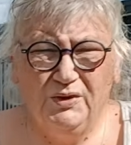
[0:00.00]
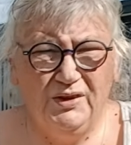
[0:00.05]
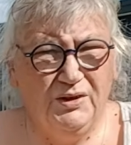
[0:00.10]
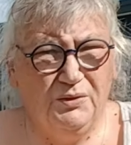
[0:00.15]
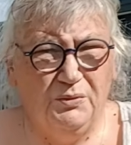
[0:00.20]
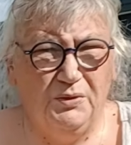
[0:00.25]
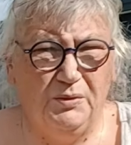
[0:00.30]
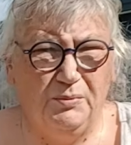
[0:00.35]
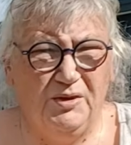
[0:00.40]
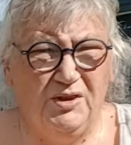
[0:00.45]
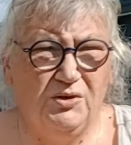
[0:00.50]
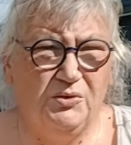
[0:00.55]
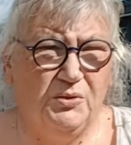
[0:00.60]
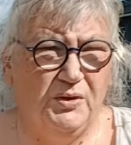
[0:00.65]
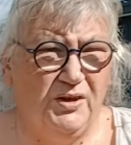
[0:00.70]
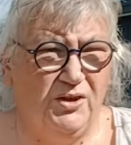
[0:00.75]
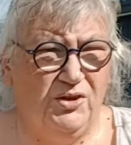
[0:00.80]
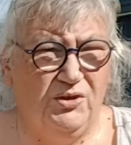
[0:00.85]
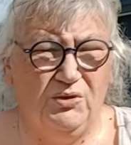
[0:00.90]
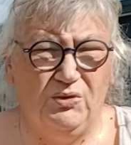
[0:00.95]
We don't want to be
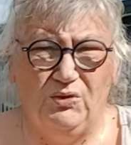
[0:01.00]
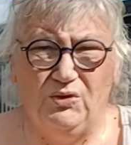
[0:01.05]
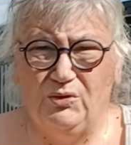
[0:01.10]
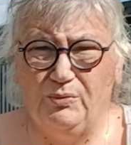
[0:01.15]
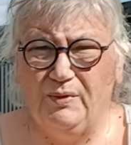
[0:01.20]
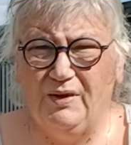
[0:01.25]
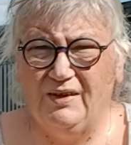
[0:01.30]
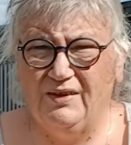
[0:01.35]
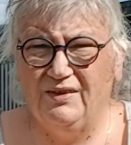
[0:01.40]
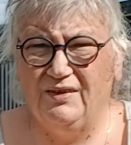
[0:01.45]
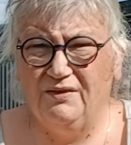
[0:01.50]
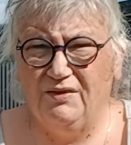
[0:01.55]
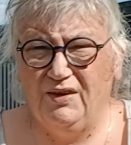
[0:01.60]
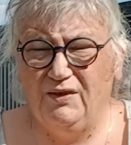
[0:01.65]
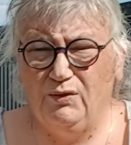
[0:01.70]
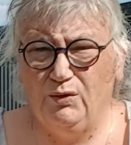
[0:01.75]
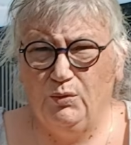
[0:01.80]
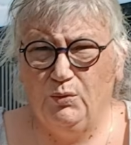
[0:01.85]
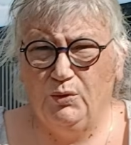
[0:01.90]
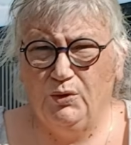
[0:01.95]
doing huge amounts of
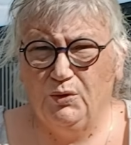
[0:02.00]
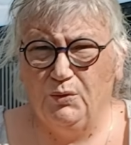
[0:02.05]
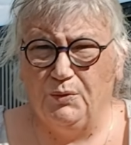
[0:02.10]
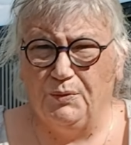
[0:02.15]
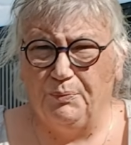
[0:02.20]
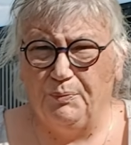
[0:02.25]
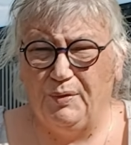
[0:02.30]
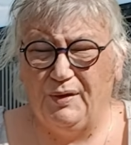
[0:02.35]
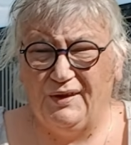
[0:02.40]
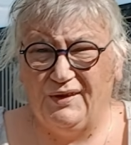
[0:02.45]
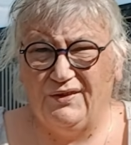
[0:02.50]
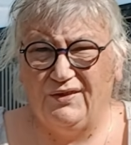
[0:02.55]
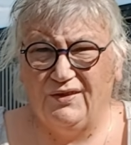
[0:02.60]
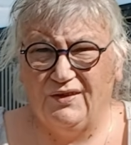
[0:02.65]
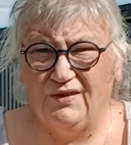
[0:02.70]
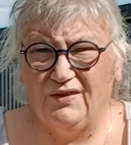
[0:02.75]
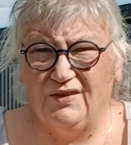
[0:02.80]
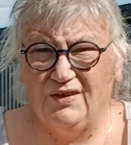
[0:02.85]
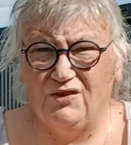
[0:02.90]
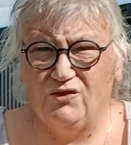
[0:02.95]
heavy work with picks,
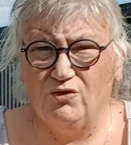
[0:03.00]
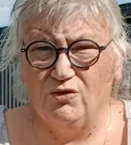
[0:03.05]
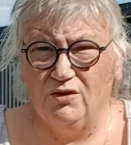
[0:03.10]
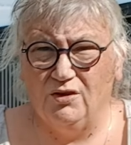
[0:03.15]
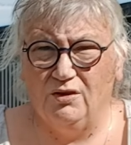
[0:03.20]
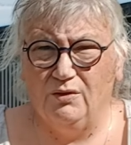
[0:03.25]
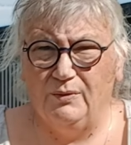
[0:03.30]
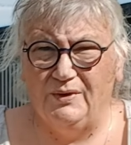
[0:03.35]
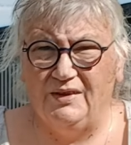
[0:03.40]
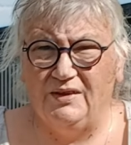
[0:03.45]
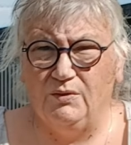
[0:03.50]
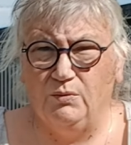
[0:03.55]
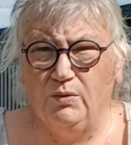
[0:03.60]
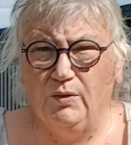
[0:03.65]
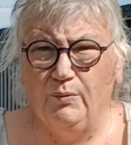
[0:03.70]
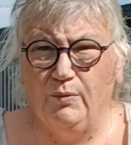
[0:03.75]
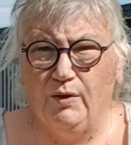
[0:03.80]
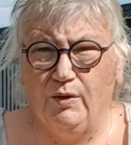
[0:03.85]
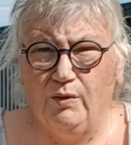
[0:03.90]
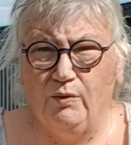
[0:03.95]
etc., like we did
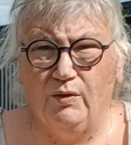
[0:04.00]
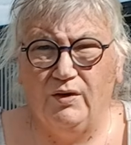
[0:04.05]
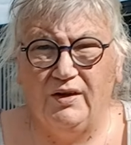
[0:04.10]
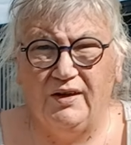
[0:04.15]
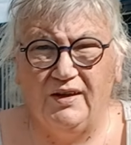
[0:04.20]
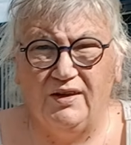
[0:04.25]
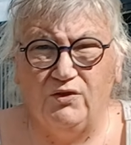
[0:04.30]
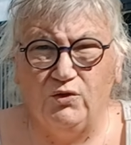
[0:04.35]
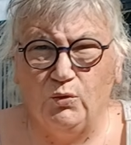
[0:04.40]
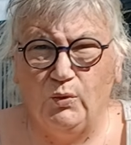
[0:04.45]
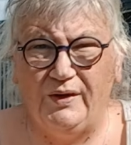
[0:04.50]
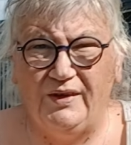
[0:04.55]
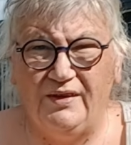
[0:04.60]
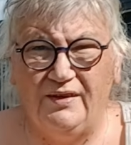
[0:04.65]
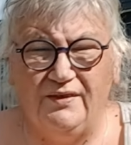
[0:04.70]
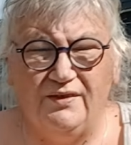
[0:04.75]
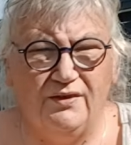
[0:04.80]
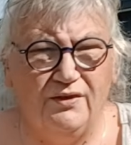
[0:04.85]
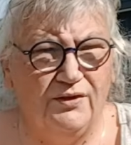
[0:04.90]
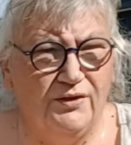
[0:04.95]
when we were in our
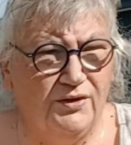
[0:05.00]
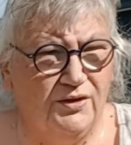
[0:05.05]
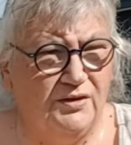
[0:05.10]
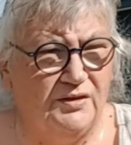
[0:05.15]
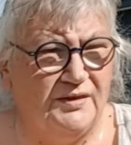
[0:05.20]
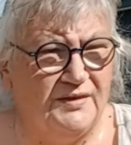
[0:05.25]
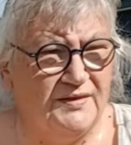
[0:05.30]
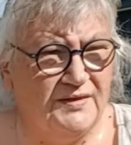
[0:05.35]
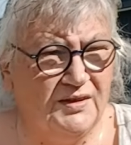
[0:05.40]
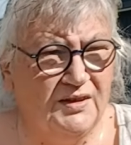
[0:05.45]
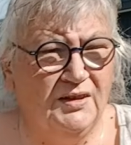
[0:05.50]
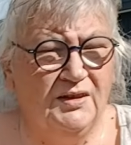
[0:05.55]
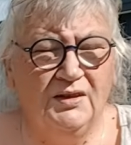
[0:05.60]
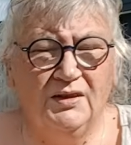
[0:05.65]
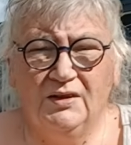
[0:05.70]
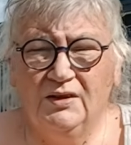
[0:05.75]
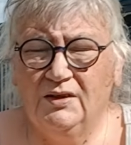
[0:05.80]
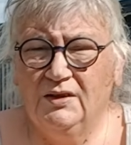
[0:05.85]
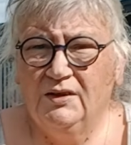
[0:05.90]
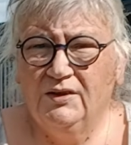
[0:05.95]
20s and 30s.
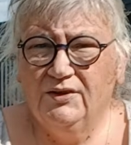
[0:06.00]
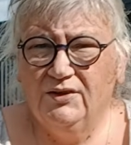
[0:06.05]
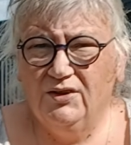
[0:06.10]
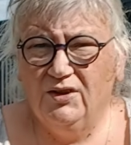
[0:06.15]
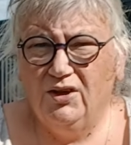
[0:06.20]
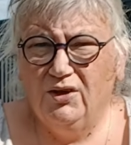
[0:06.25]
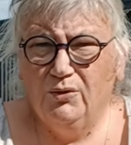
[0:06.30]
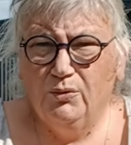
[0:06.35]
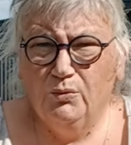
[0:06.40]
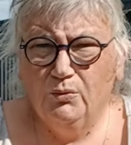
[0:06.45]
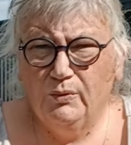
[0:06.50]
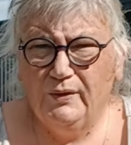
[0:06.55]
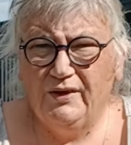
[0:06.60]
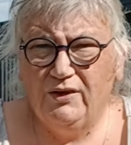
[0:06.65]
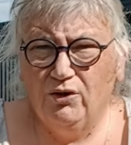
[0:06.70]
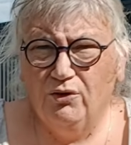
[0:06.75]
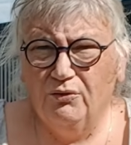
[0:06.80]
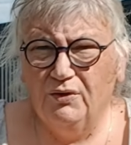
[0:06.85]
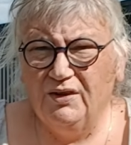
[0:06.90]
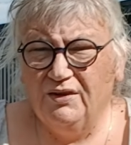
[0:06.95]
So we
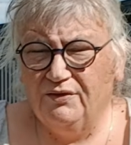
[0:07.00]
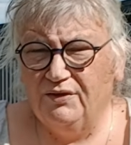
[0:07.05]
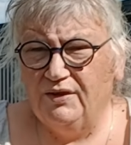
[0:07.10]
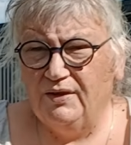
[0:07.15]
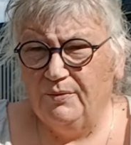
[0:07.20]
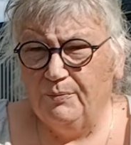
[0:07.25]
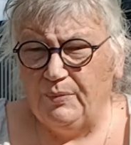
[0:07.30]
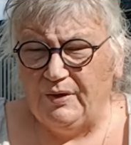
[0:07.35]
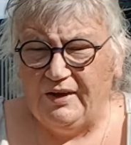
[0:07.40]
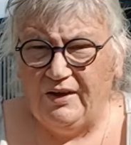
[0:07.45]
got rid of it.